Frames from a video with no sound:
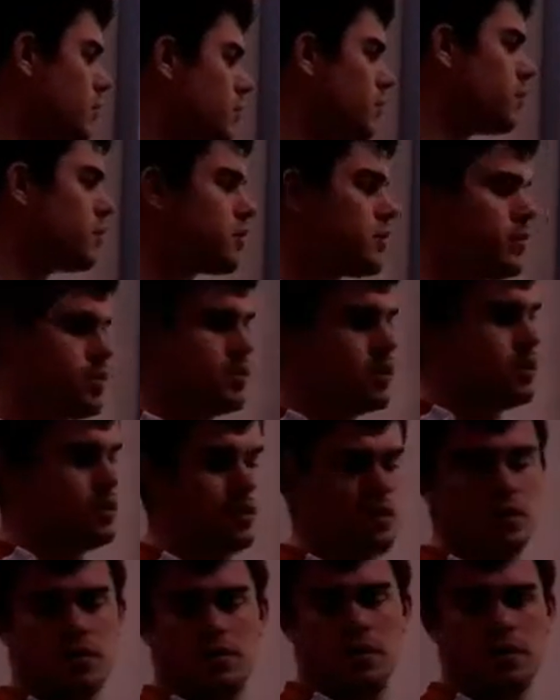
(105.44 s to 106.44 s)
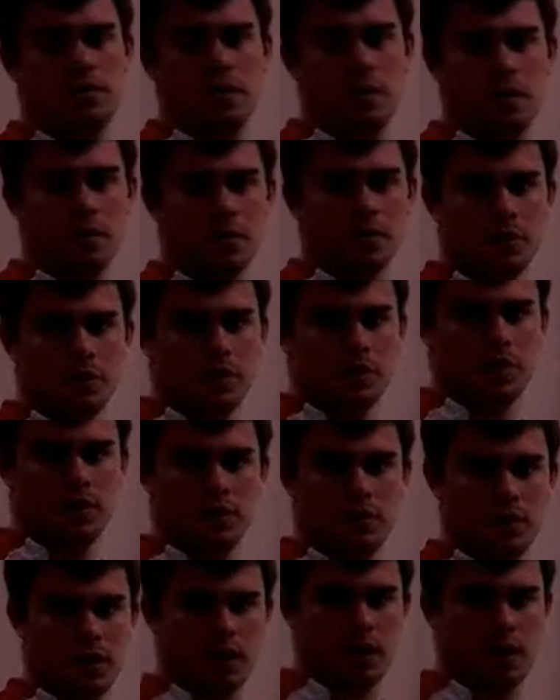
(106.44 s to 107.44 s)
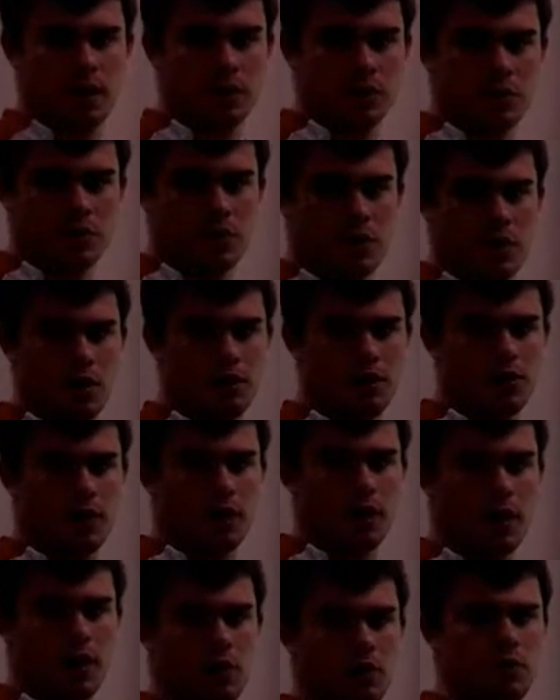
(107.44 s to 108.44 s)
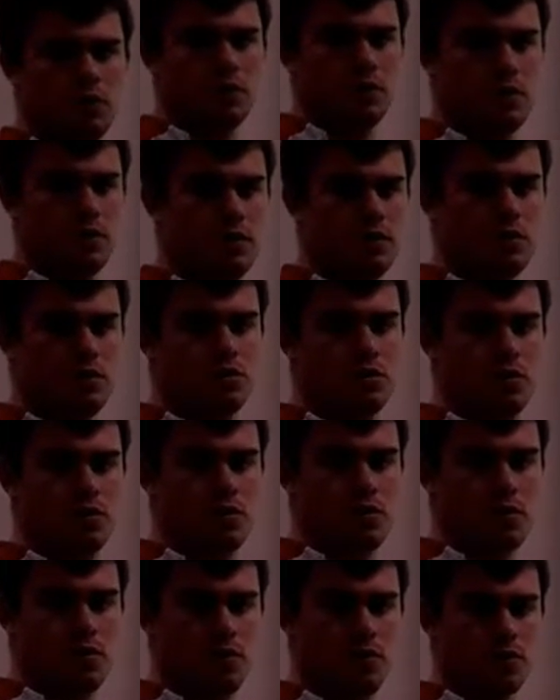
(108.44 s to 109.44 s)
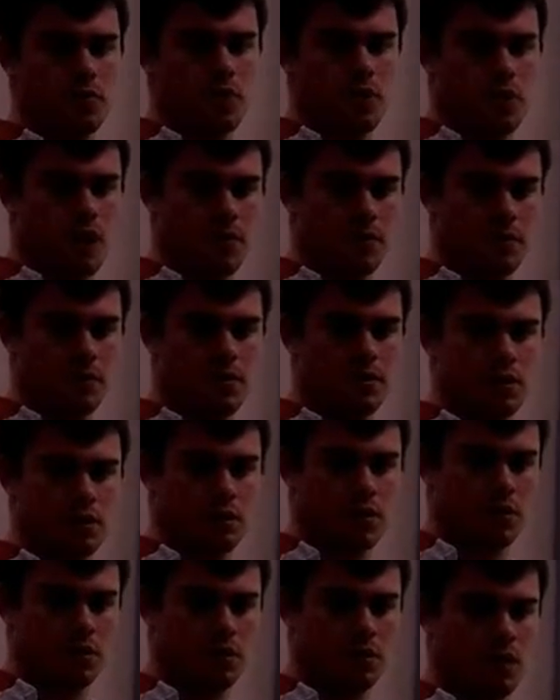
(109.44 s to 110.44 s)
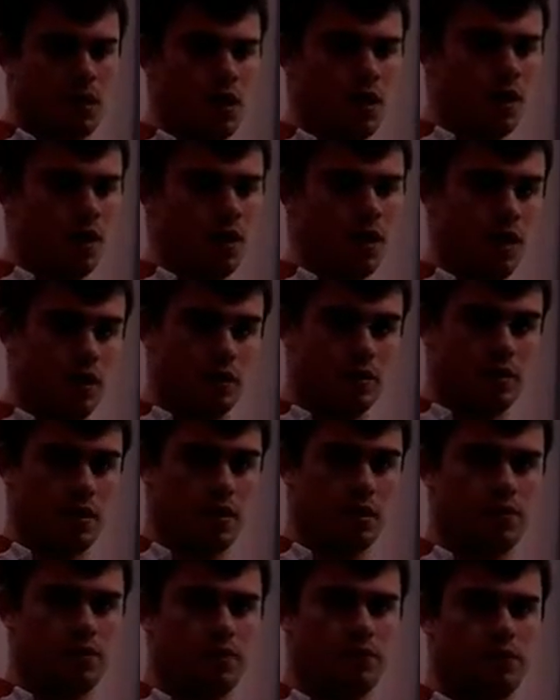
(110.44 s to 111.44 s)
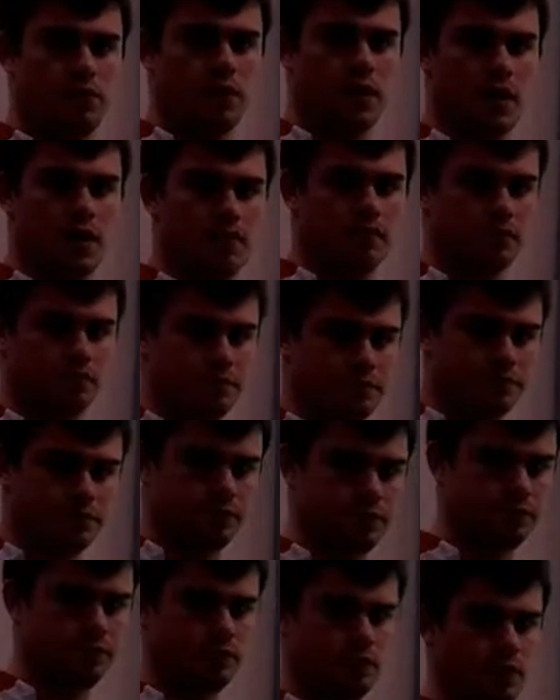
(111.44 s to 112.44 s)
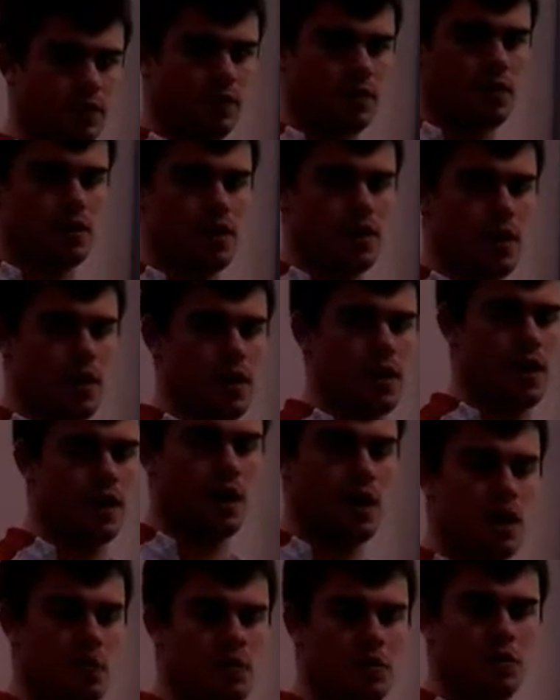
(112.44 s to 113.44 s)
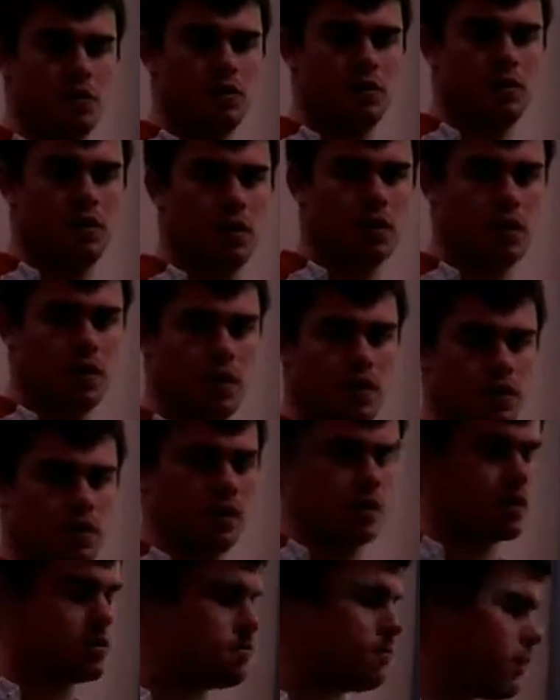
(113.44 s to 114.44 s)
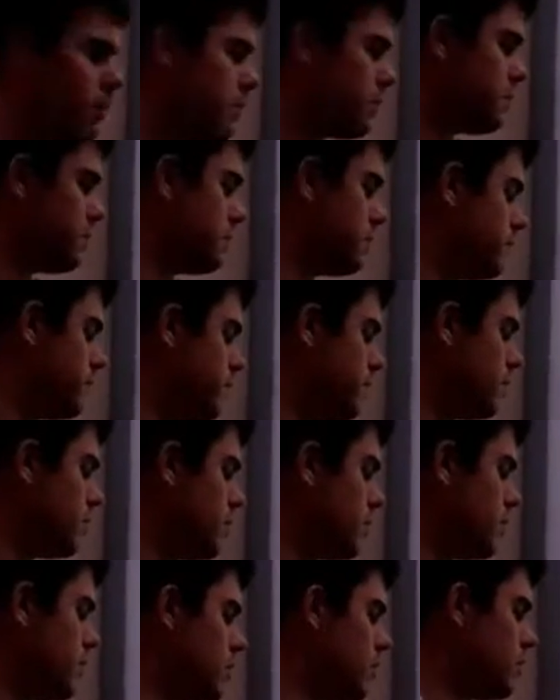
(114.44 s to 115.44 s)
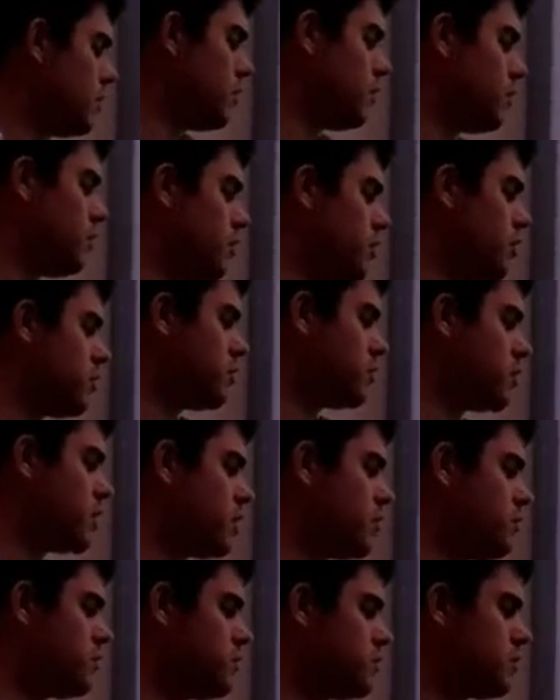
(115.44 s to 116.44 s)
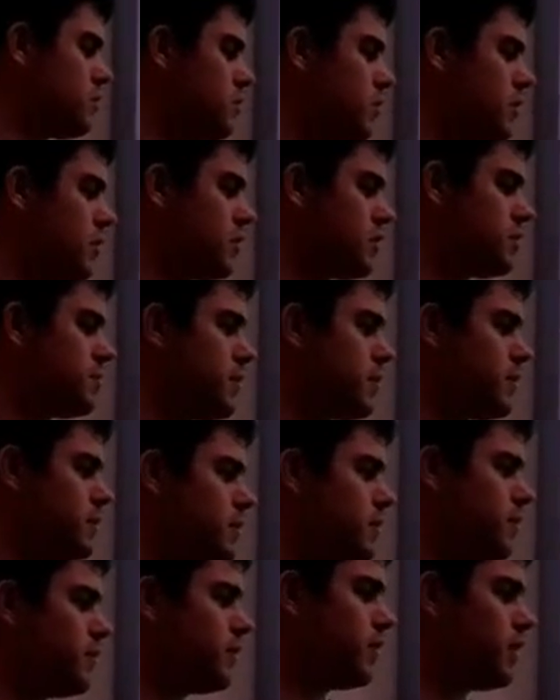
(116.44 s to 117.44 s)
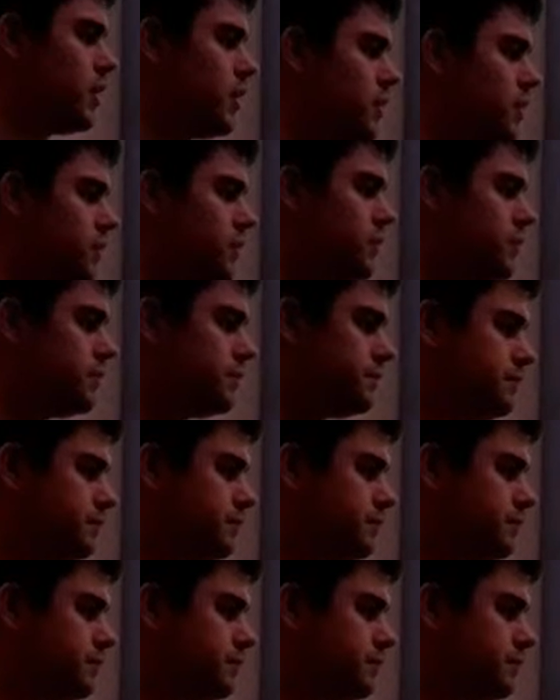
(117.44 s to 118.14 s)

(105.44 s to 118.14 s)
One contingency table shows the observed values. This is just how many times a certain event happened in the experiment. The other shows all the expected values,